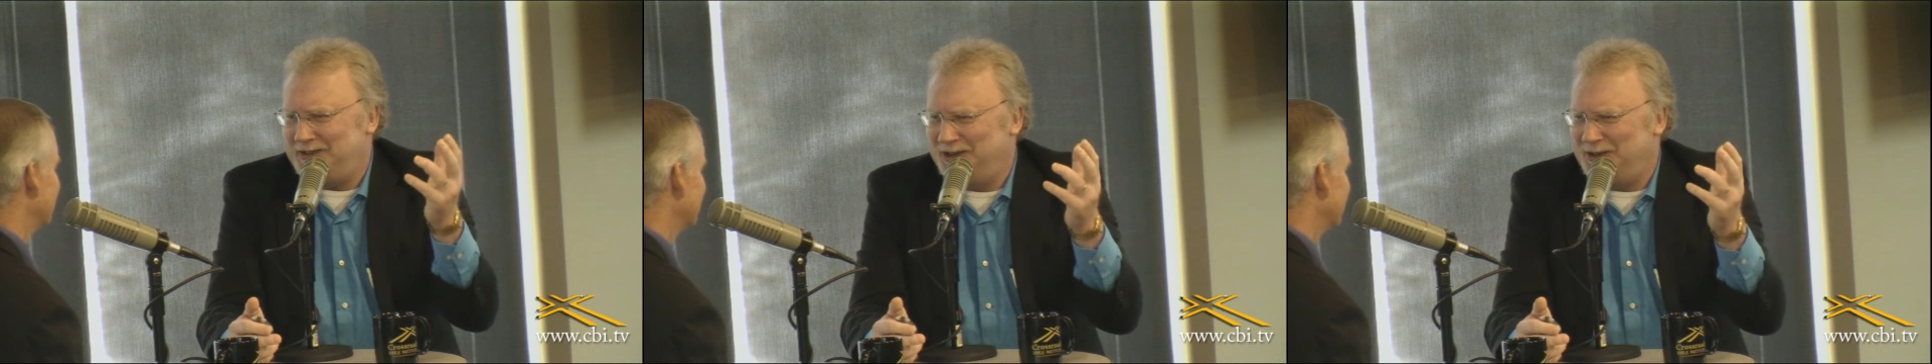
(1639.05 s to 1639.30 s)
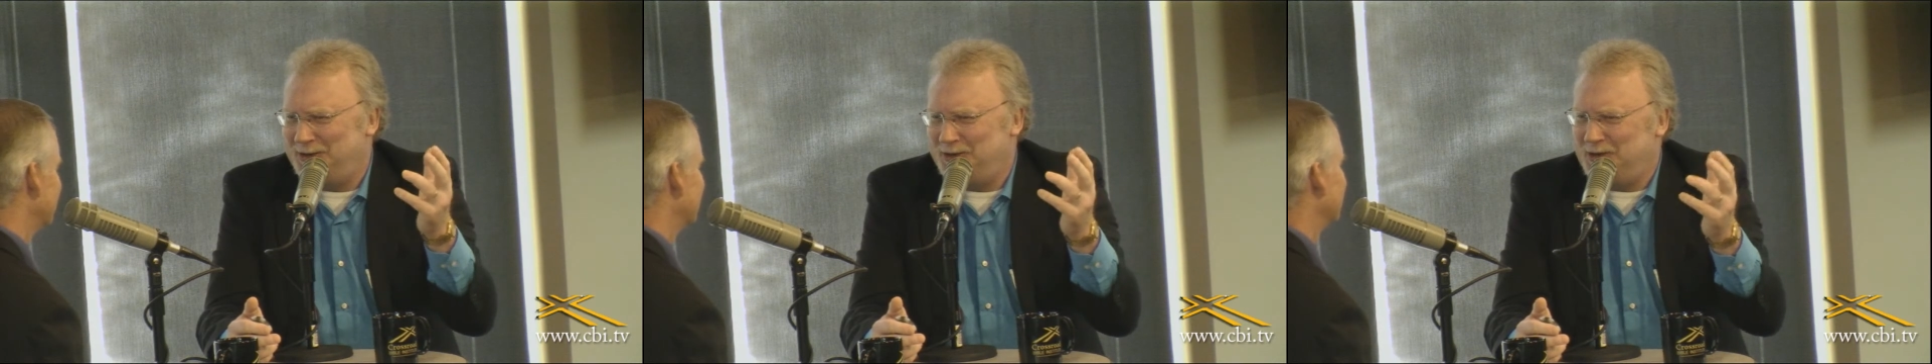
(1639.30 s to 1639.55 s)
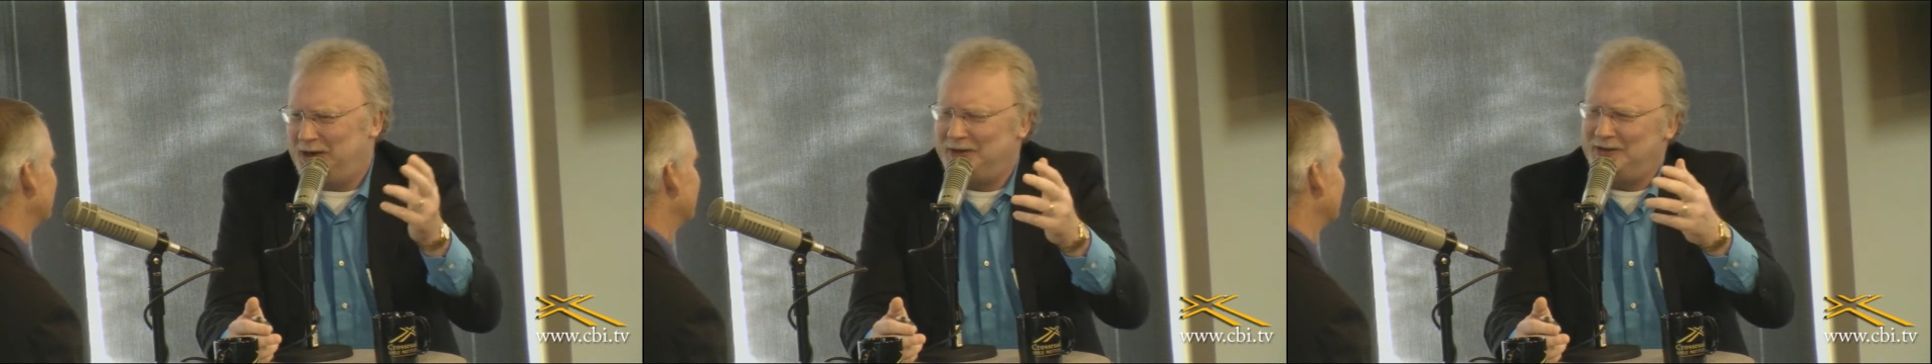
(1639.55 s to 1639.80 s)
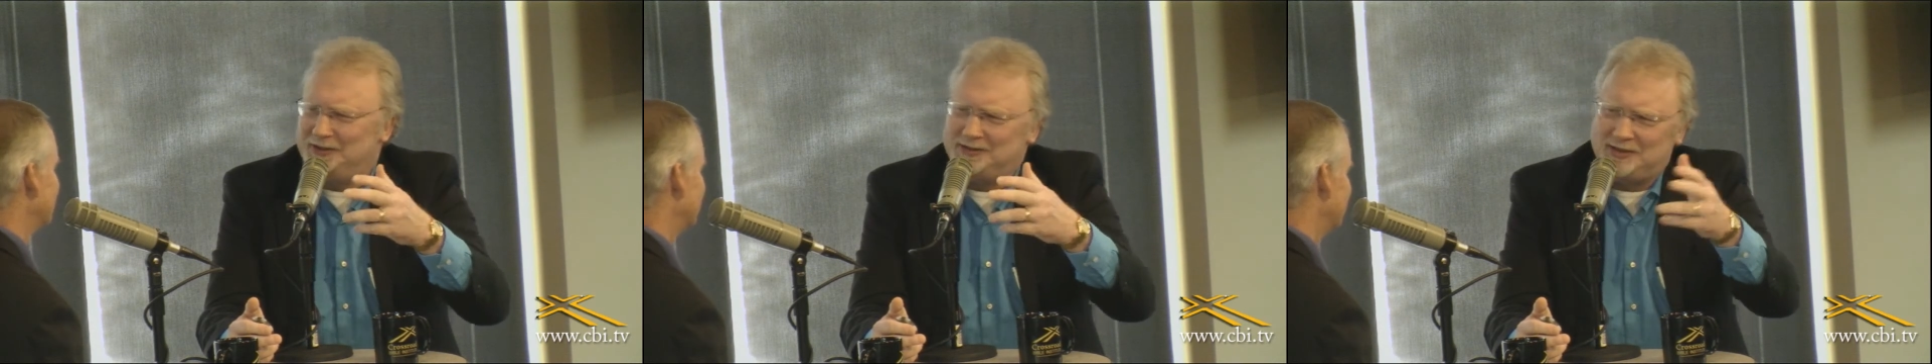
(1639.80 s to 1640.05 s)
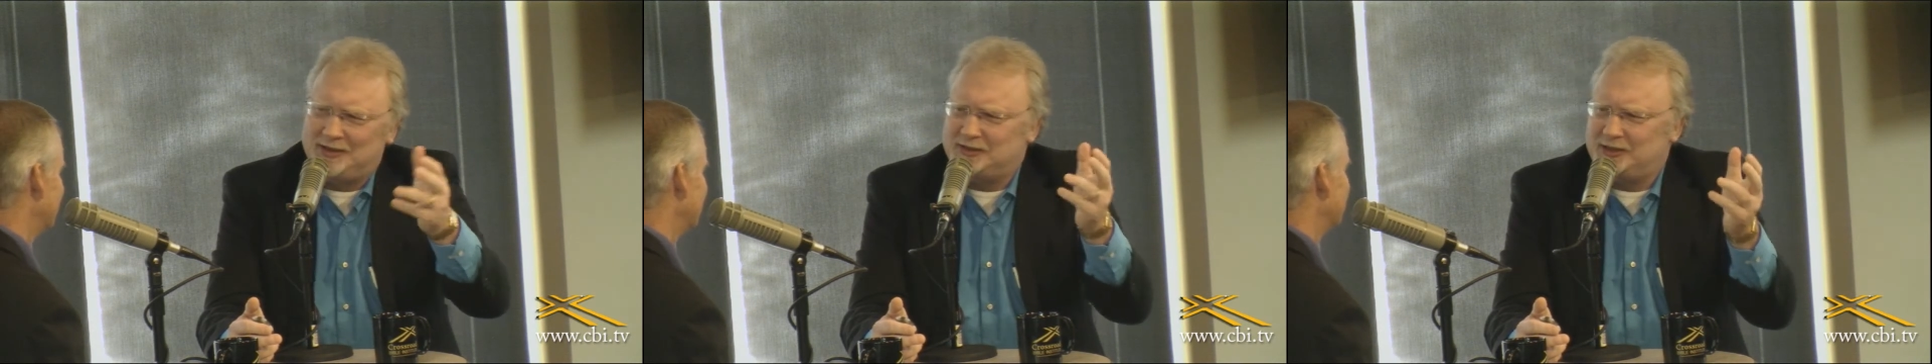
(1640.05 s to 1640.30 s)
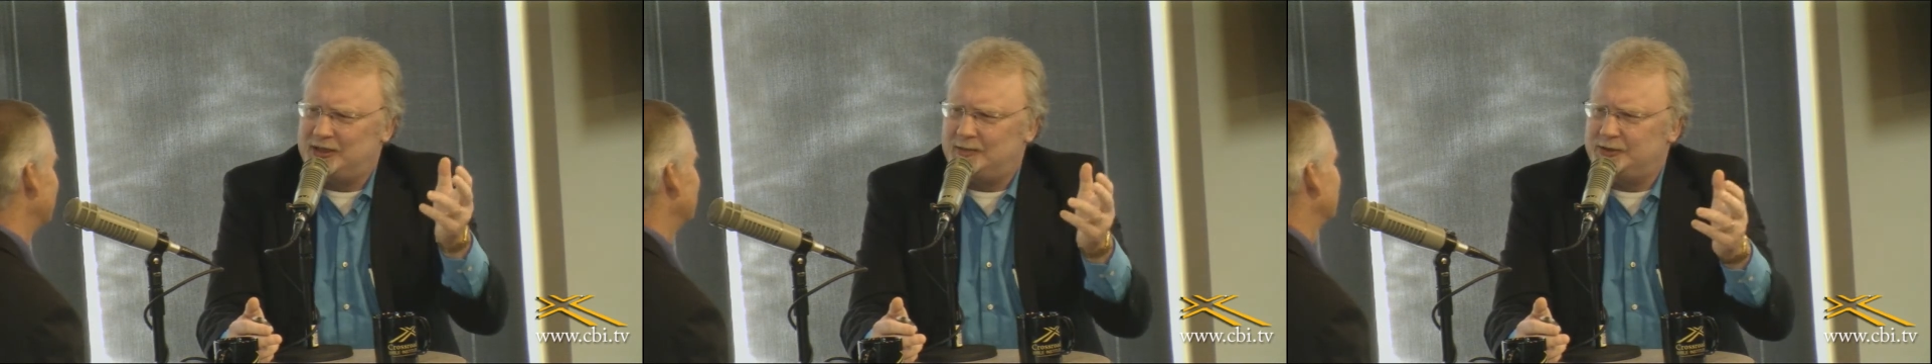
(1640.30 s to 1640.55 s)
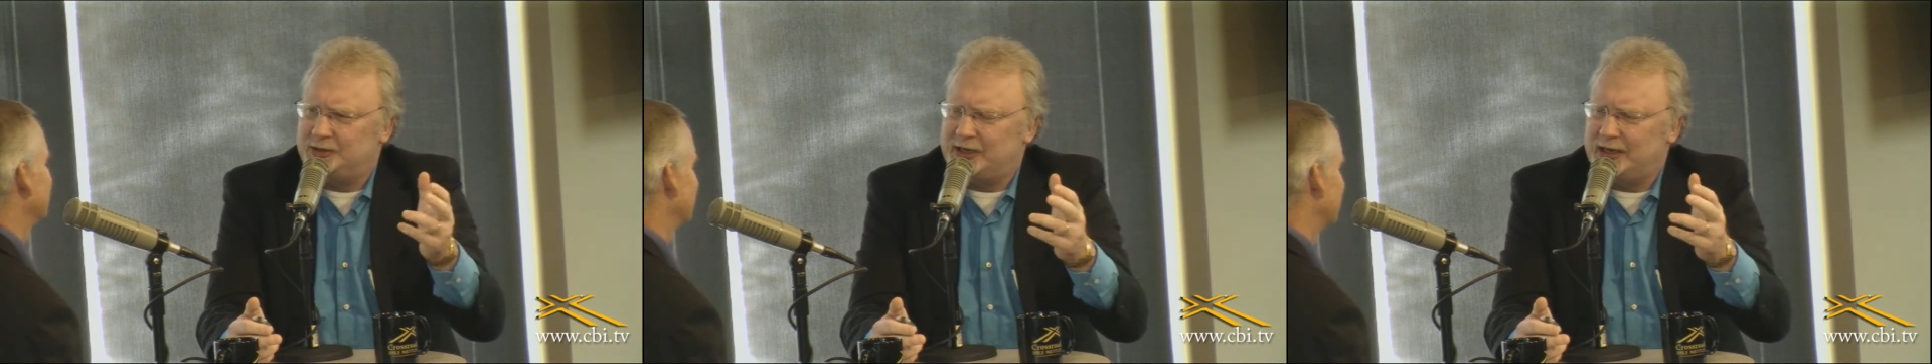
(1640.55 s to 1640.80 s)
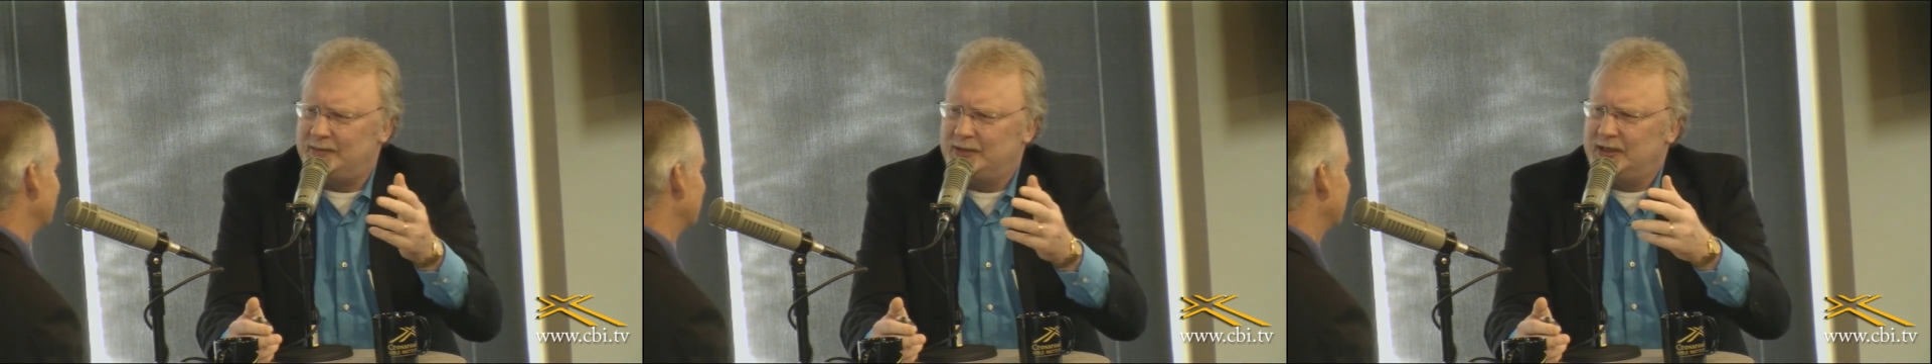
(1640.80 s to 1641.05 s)
You know, who are in such terrible
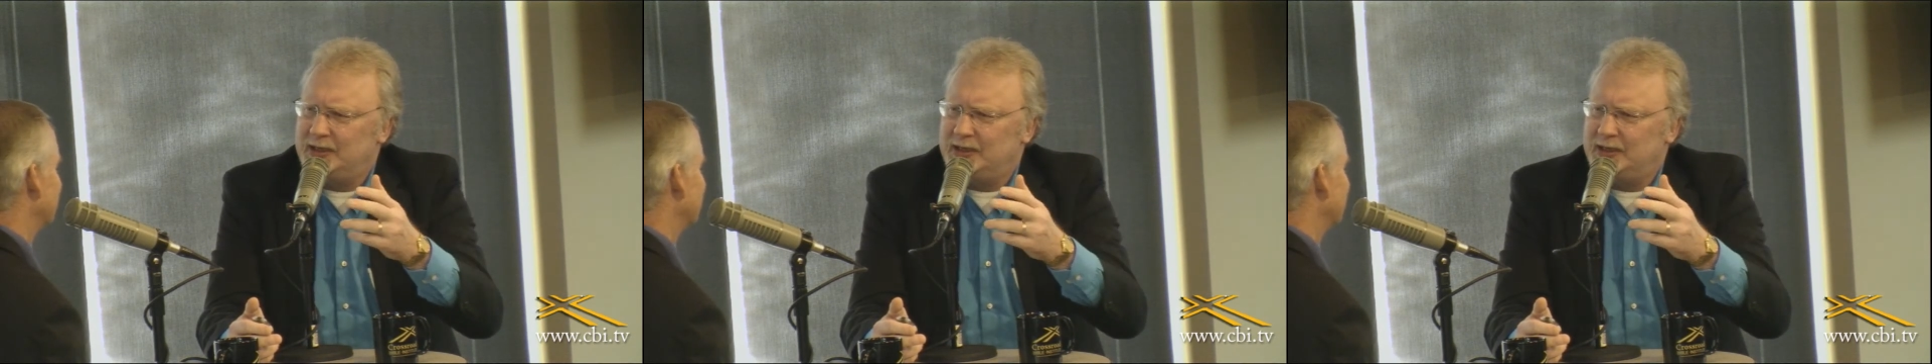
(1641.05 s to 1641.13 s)
shape.